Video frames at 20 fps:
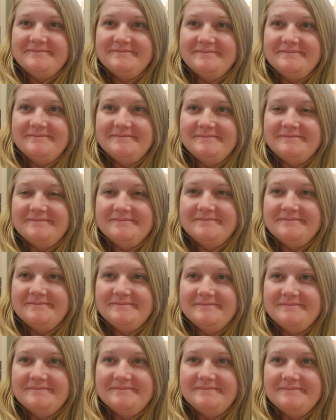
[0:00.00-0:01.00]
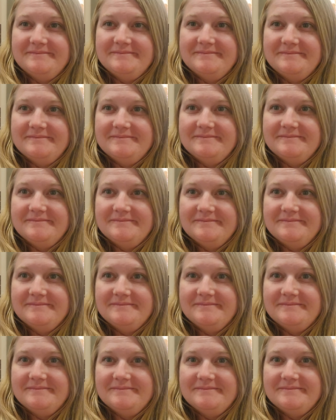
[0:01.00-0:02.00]

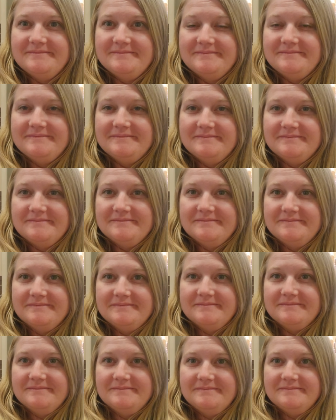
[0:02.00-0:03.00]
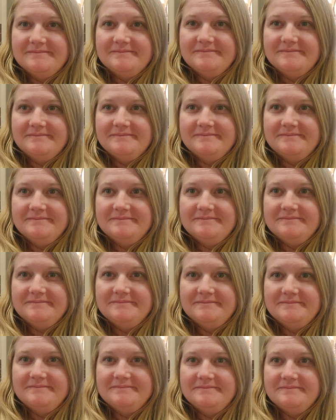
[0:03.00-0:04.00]

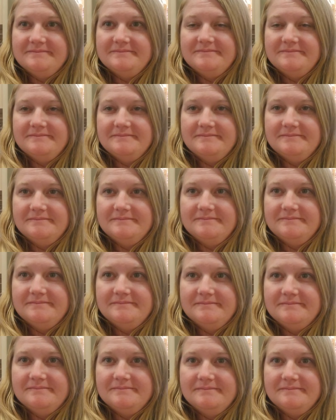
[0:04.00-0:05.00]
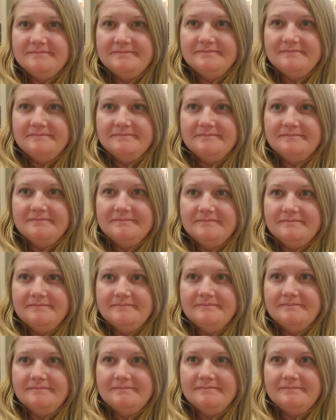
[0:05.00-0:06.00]

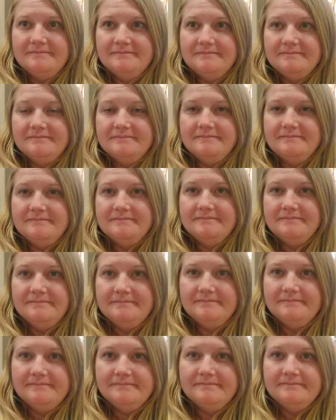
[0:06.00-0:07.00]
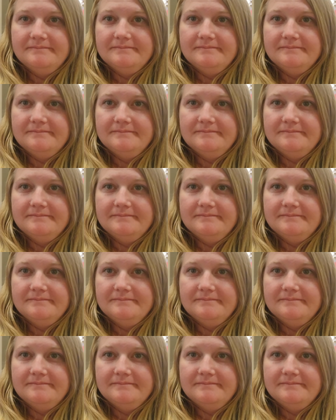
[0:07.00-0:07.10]
(not speaking)